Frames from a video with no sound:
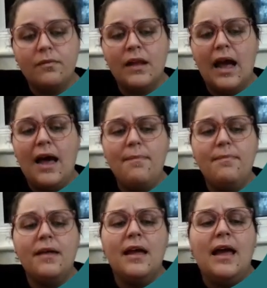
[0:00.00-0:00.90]
And
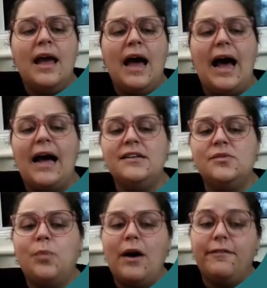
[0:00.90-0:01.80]

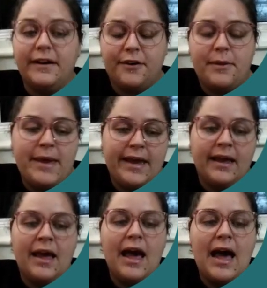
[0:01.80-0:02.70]
welfare grooming.
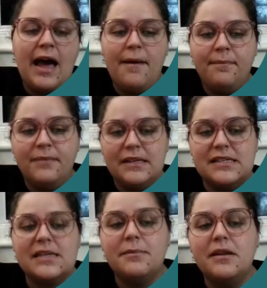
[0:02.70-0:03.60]
This is
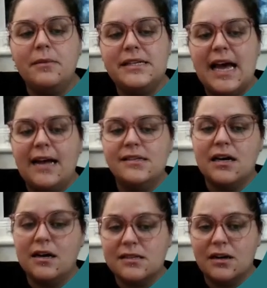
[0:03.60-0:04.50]
something that we tend to
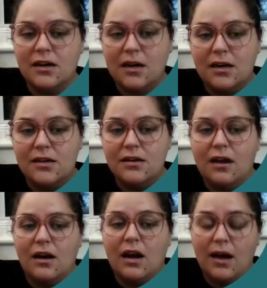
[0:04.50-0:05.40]
ask our
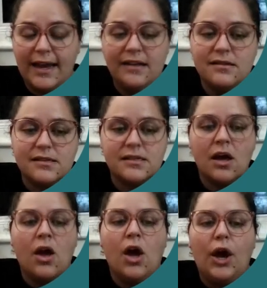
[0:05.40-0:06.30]
clients
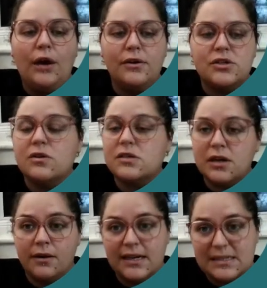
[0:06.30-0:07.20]
whose dogs don't
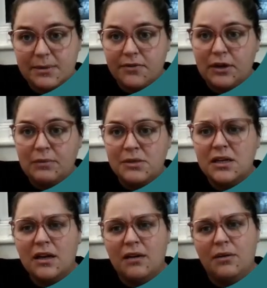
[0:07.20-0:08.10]
like to be groomed.
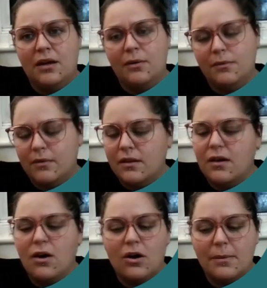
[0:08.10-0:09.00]

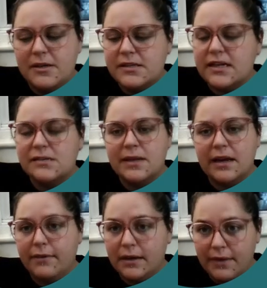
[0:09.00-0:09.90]
Cockapoos and things, and they get
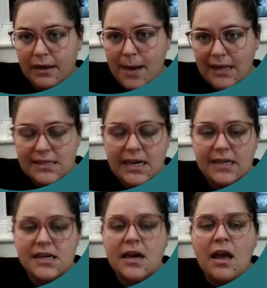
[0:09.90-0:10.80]
really, really matted.
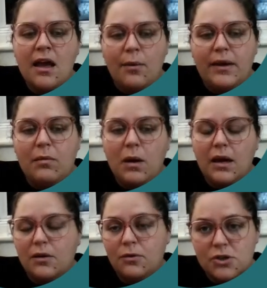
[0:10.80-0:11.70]
We can work
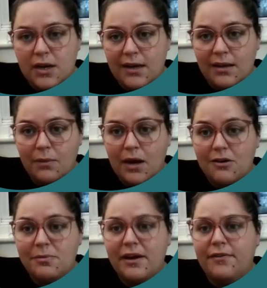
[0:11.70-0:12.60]
on all the training in the world,
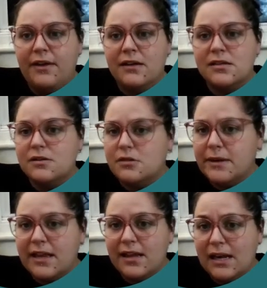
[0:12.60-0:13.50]
but if then as soon as we
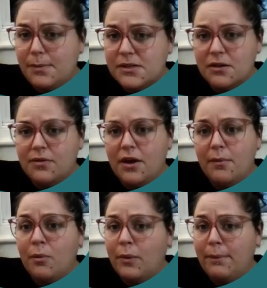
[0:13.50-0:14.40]
get the clippers on them,
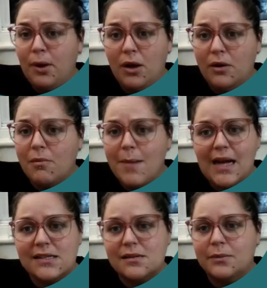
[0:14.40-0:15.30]
we're pulling on
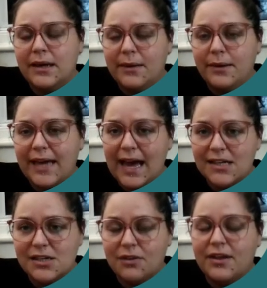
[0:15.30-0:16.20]
mats and we're
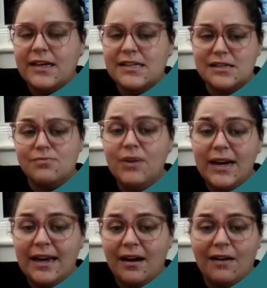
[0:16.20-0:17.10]
catching on things that's really
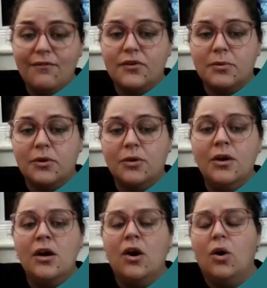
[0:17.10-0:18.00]
uncomfortable,
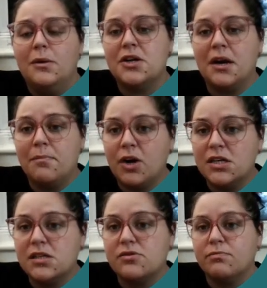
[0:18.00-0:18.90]
or we're trying to
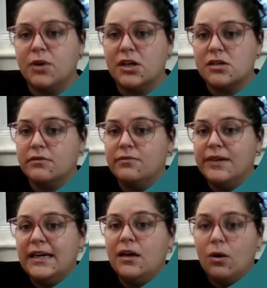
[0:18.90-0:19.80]
brush through
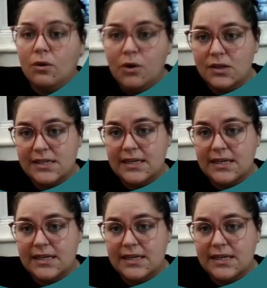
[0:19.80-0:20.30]
really long knotted